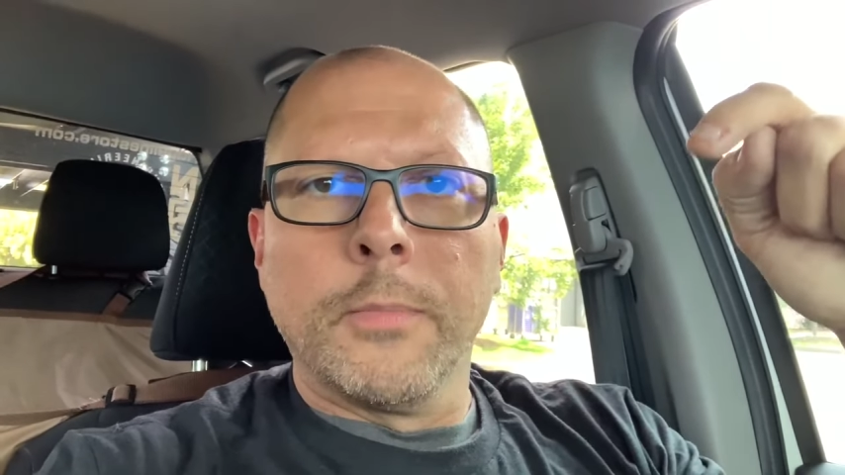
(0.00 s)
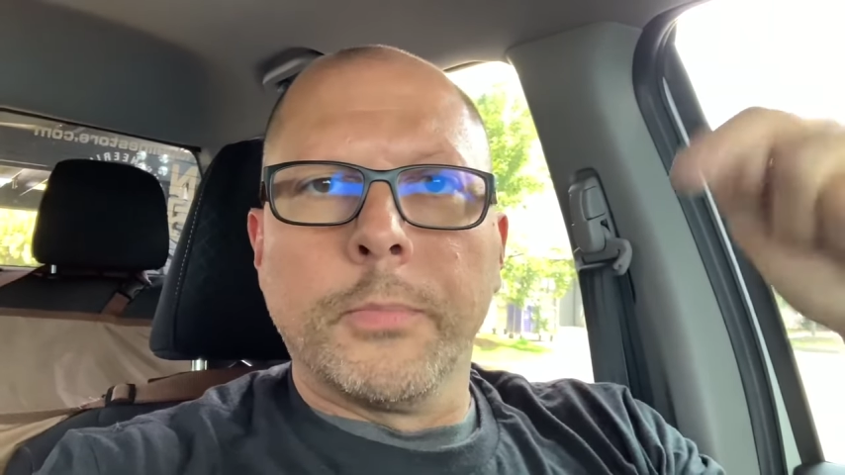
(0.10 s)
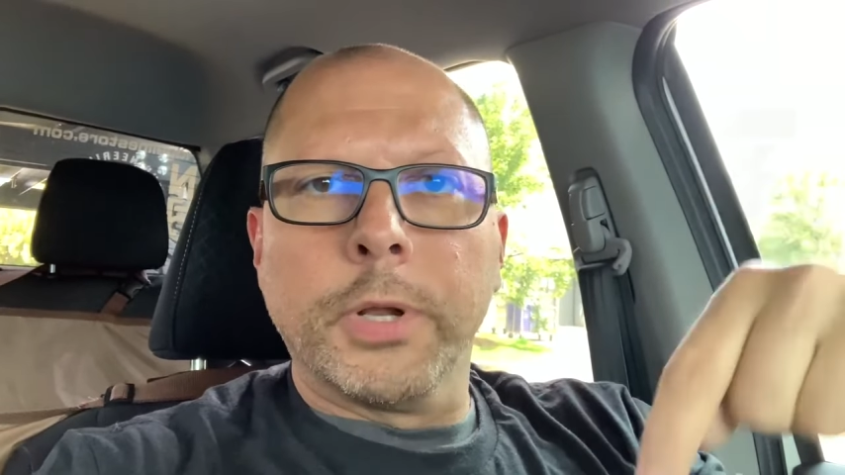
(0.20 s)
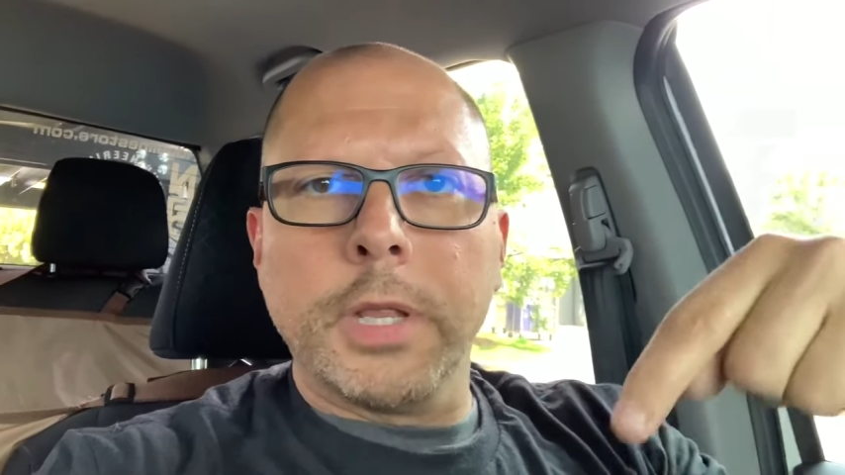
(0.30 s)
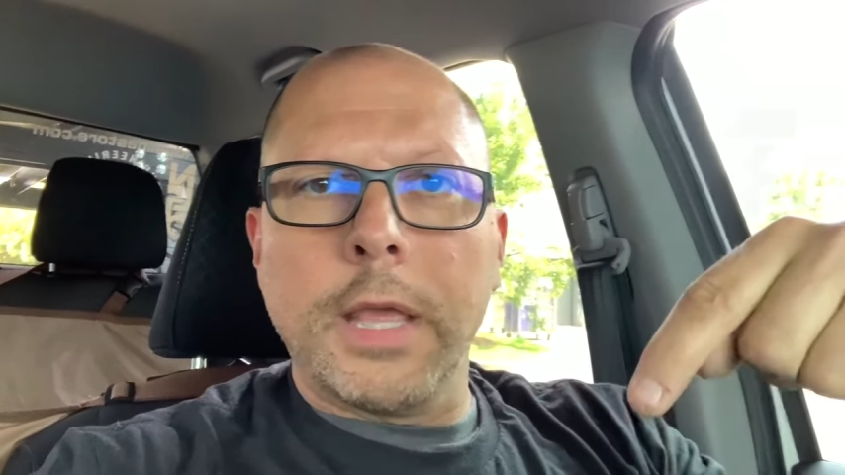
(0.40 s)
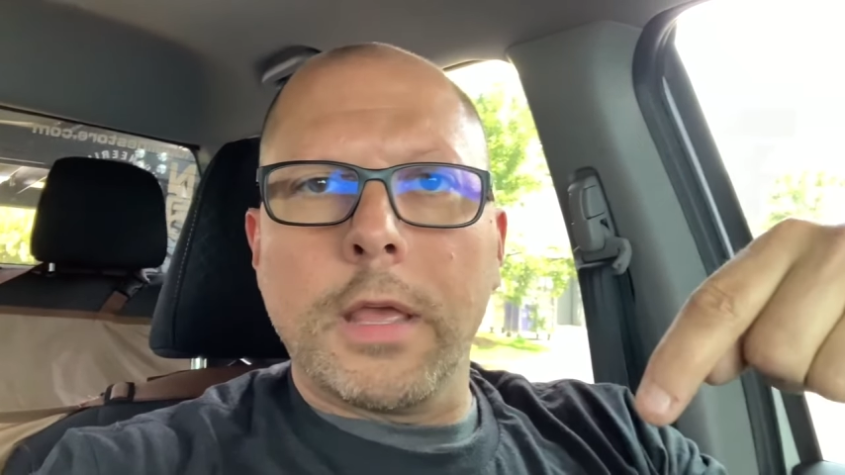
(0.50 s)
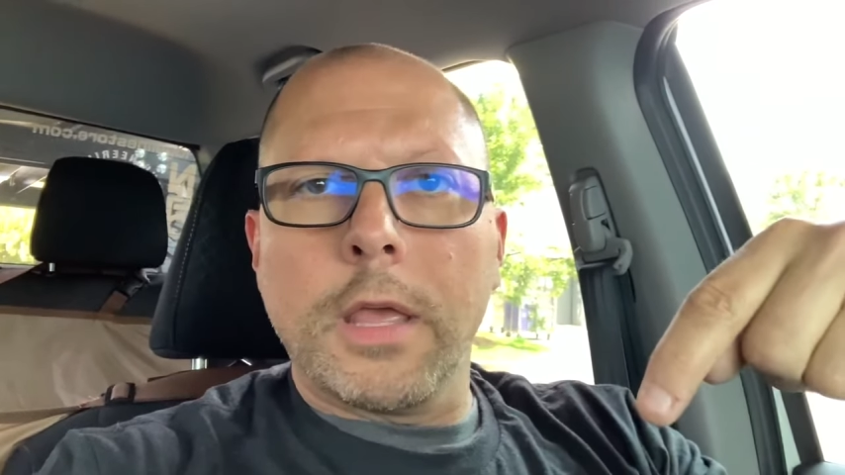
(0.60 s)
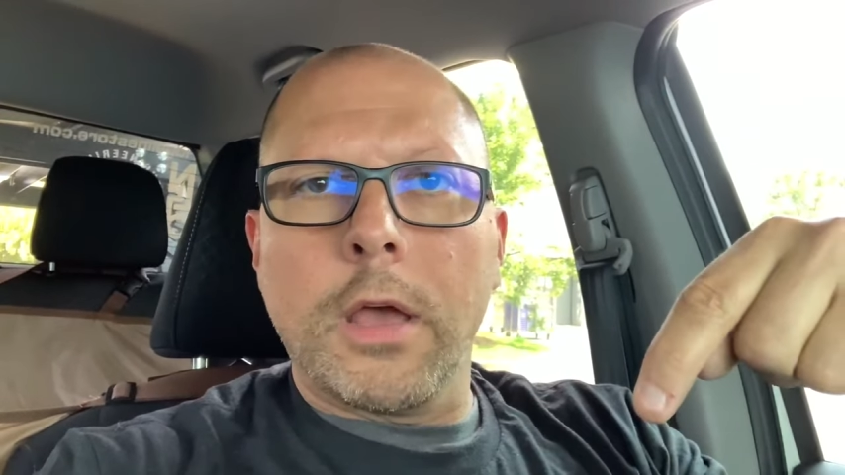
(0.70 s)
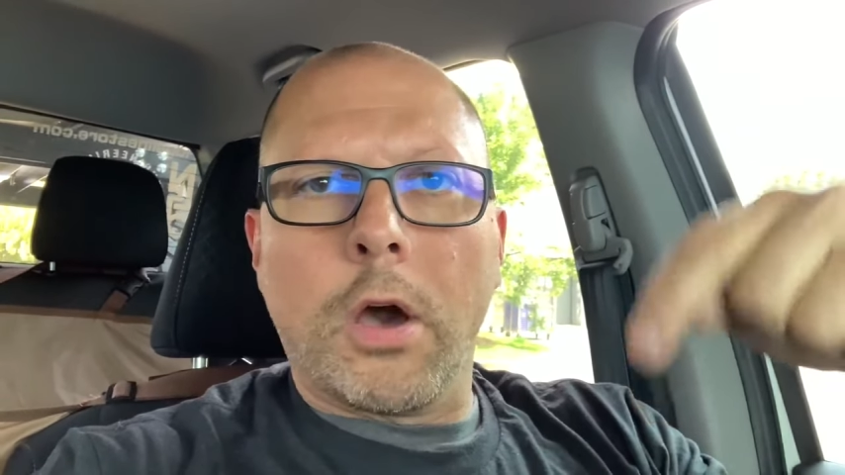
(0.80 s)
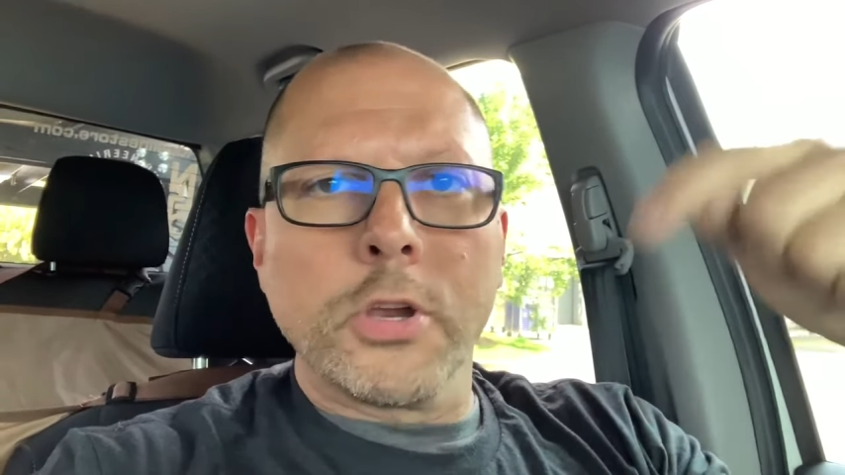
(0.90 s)
Put
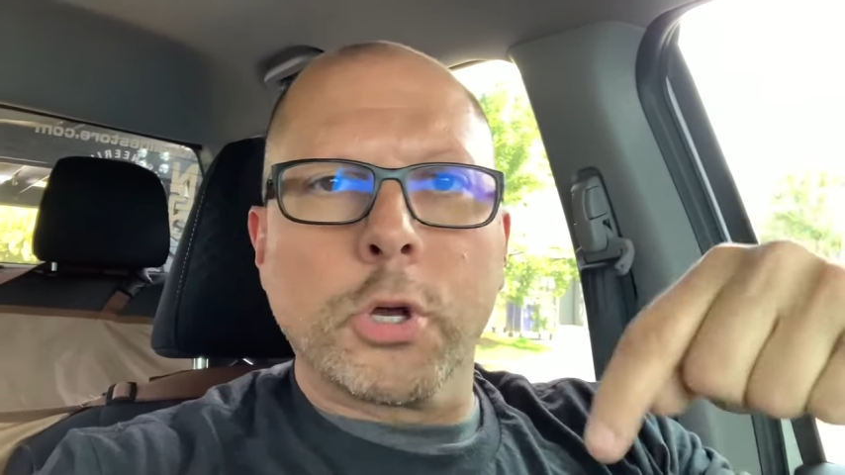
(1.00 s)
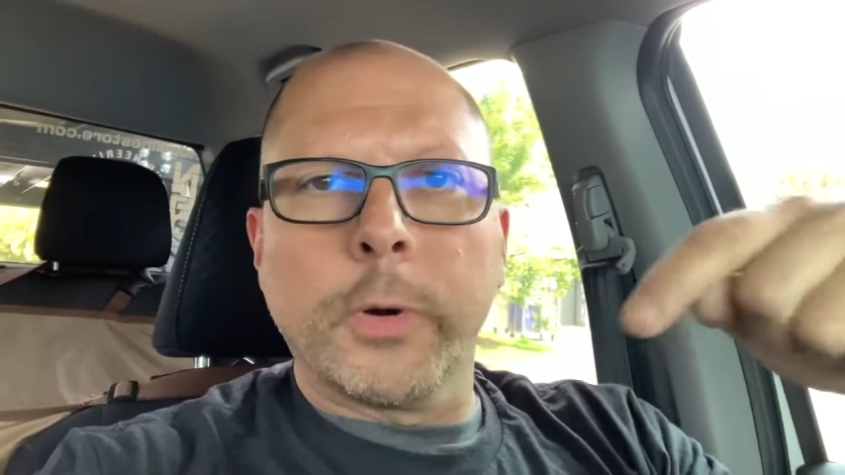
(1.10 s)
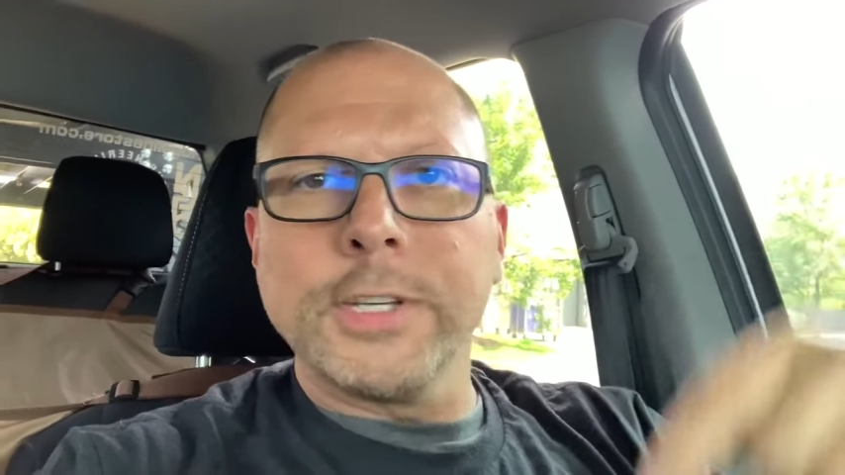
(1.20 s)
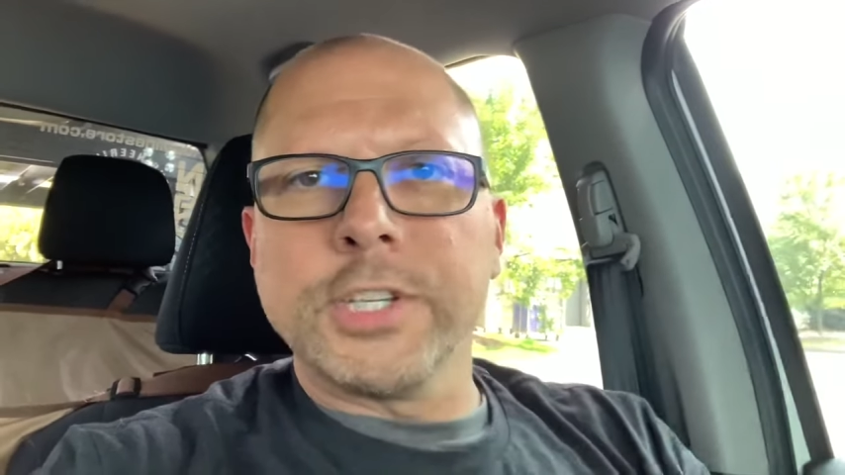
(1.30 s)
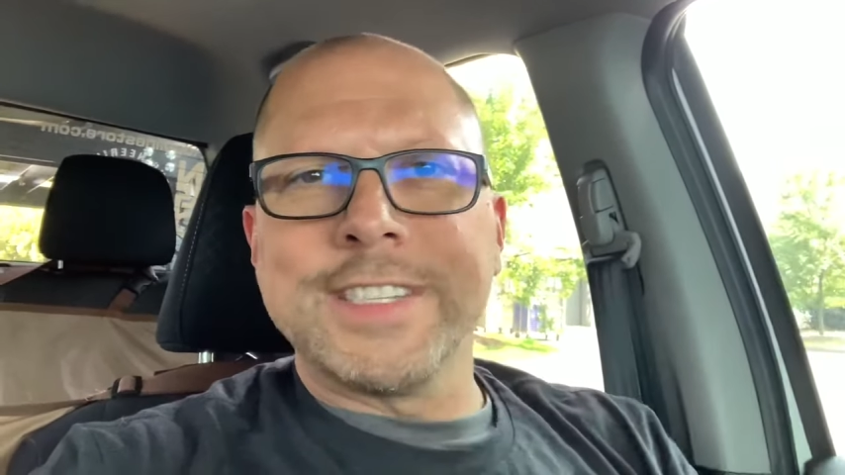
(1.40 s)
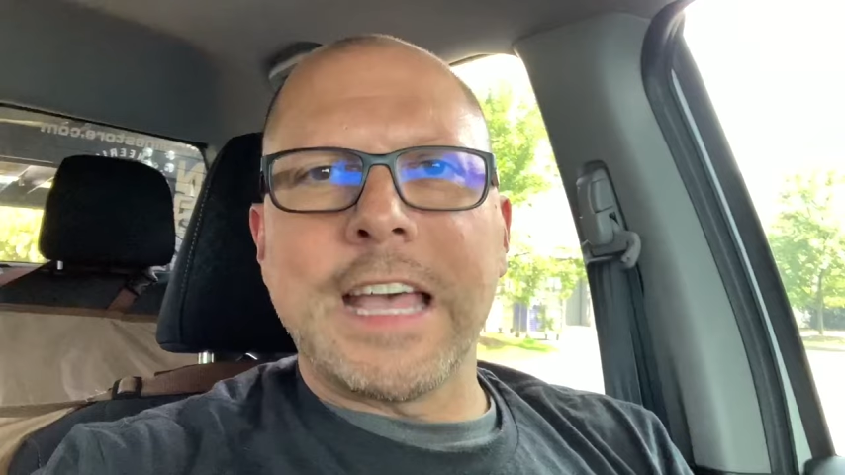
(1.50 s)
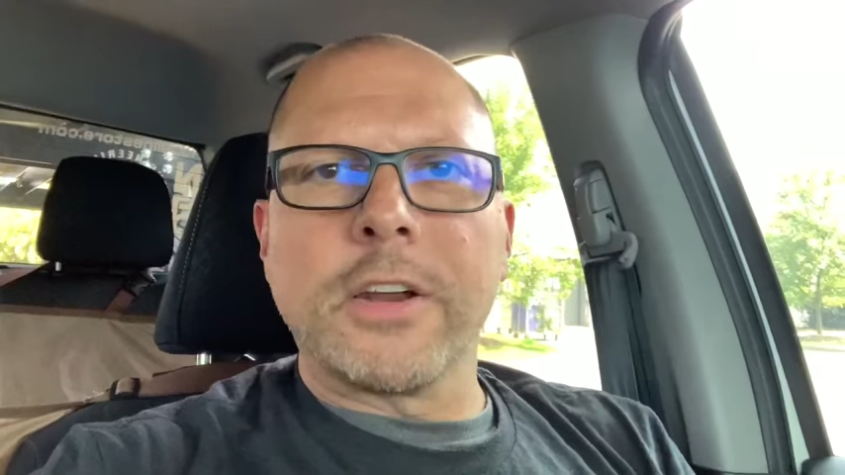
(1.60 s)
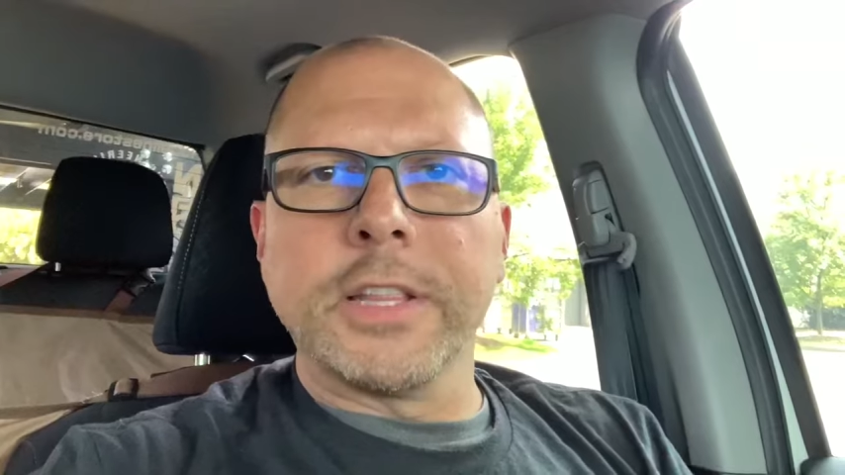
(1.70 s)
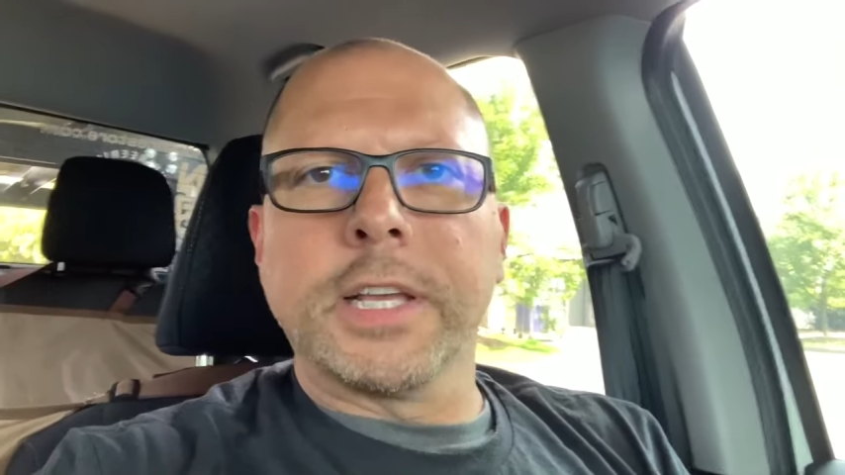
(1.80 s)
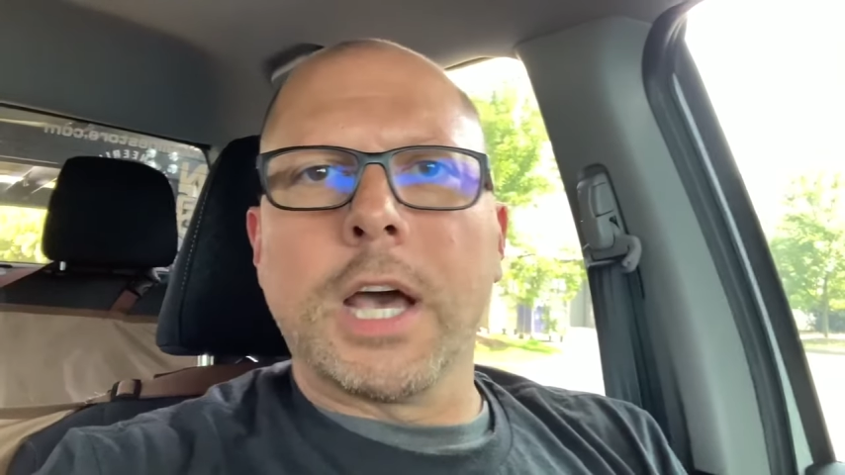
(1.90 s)
all your questions
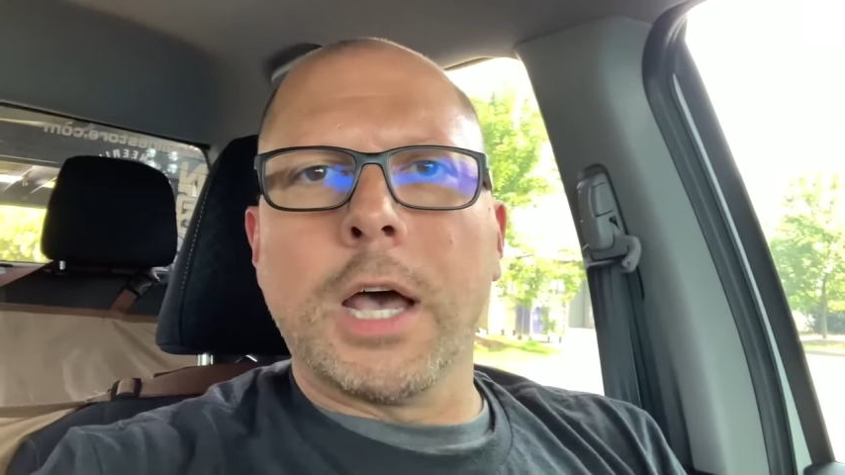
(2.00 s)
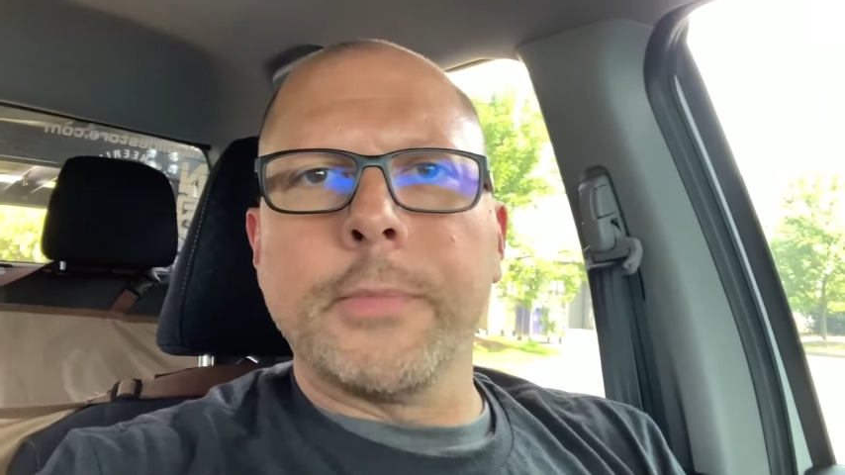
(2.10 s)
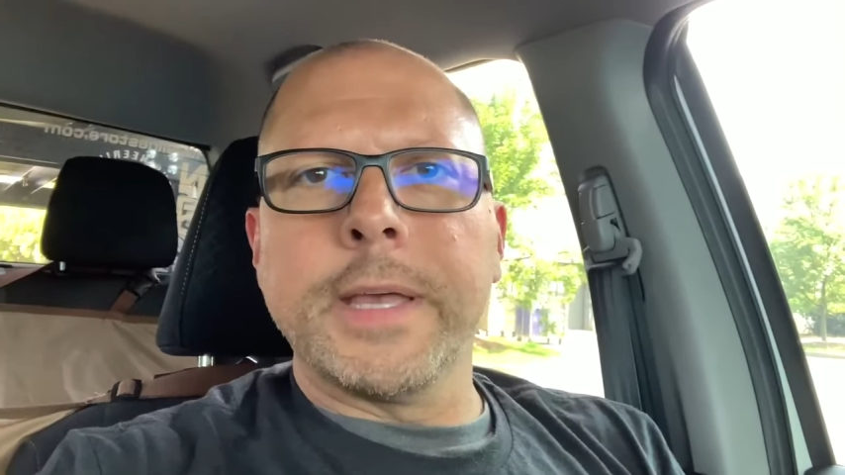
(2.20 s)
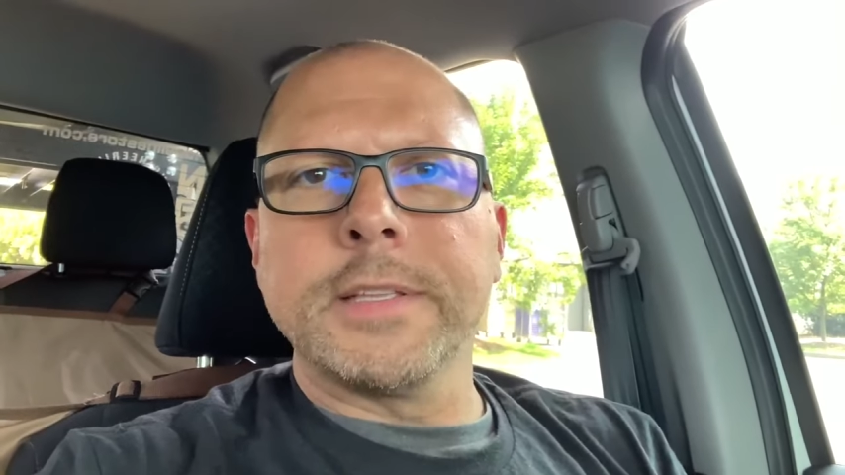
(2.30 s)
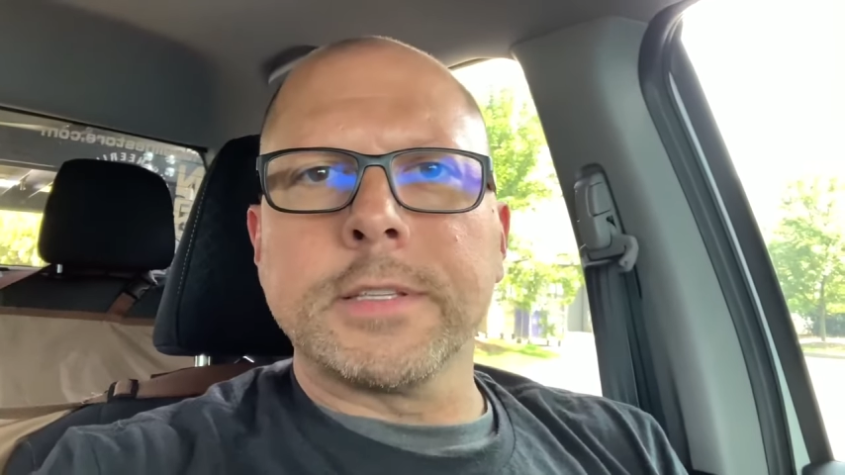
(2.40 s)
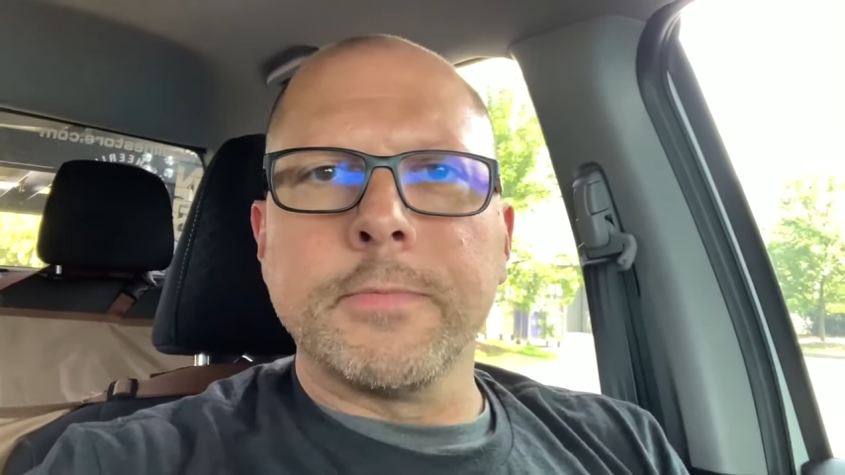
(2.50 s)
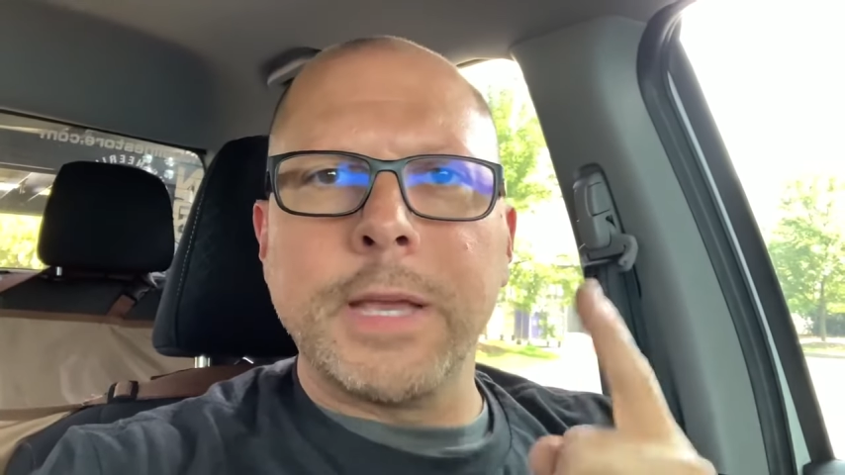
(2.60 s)
down in the comments.